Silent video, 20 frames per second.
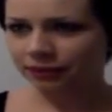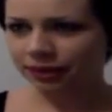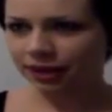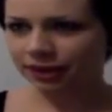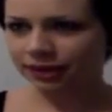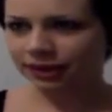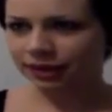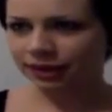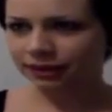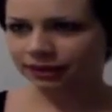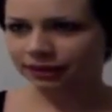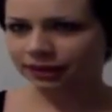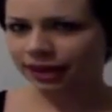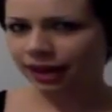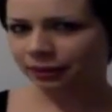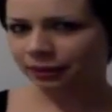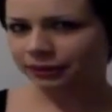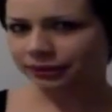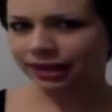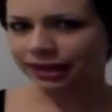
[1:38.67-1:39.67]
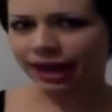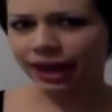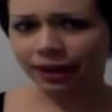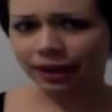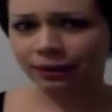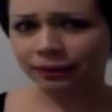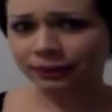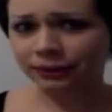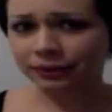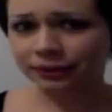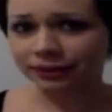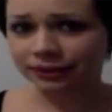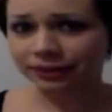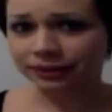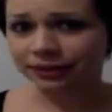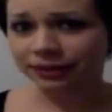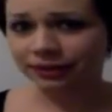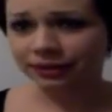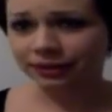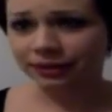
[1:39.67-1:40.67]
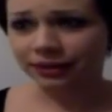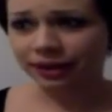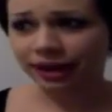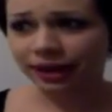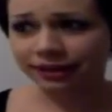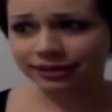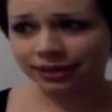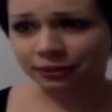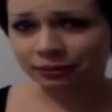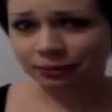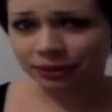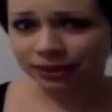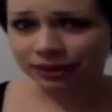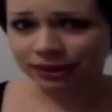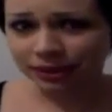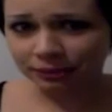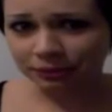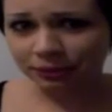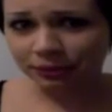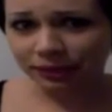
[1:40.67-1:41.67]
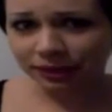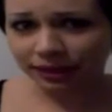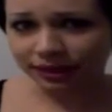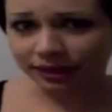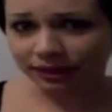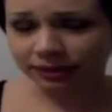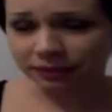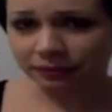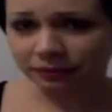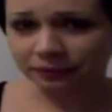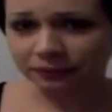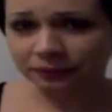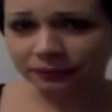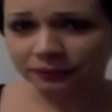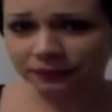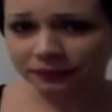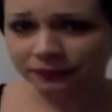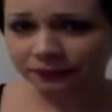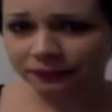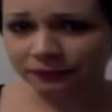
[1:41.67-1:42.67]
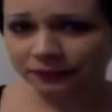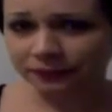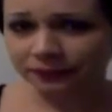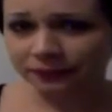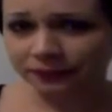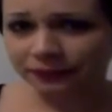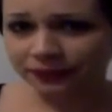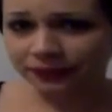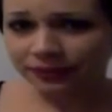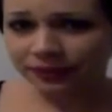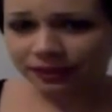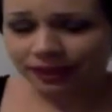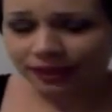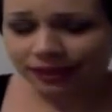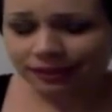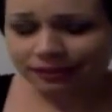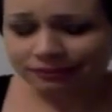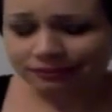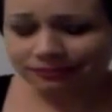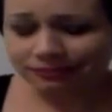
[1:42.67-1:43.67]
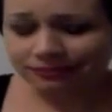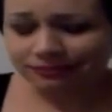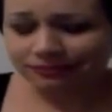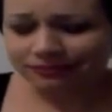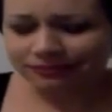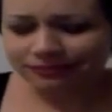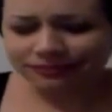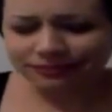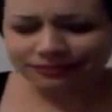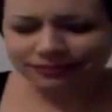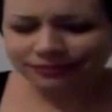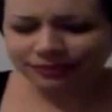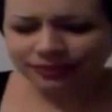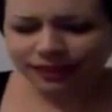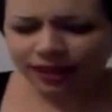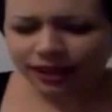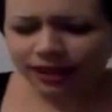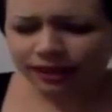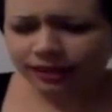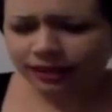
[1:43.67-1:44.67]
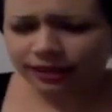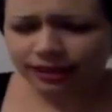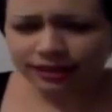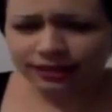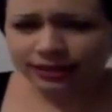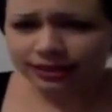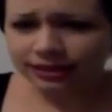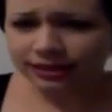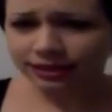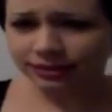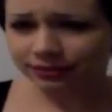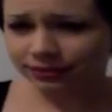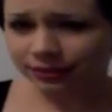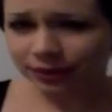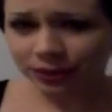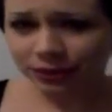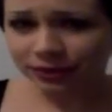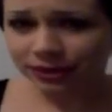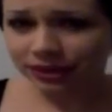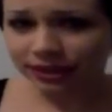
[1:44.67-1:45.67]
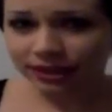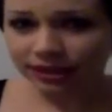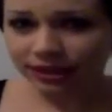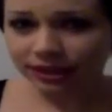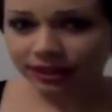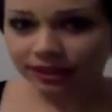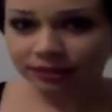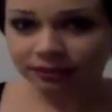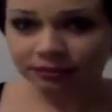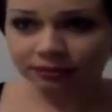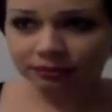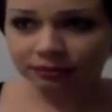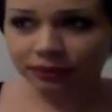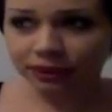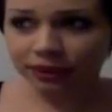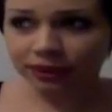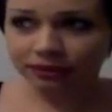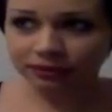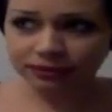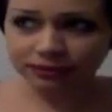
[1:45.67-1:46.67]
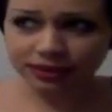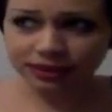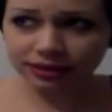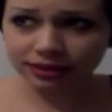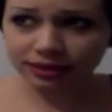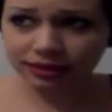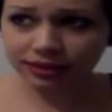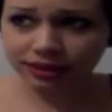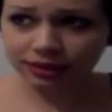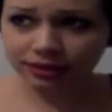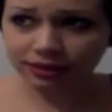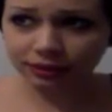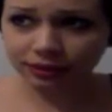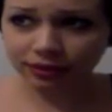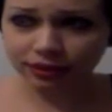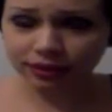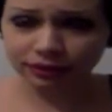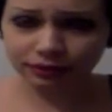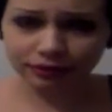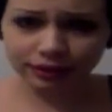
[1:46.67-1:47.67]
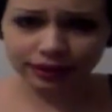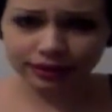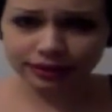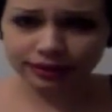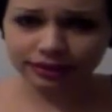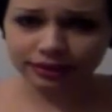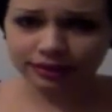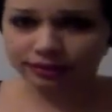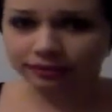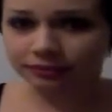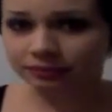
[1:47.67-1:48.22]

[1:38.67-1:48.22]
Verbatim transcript: and then count down as I'm putting them away. Um, I guess it's OCD, but since it doesn't really affect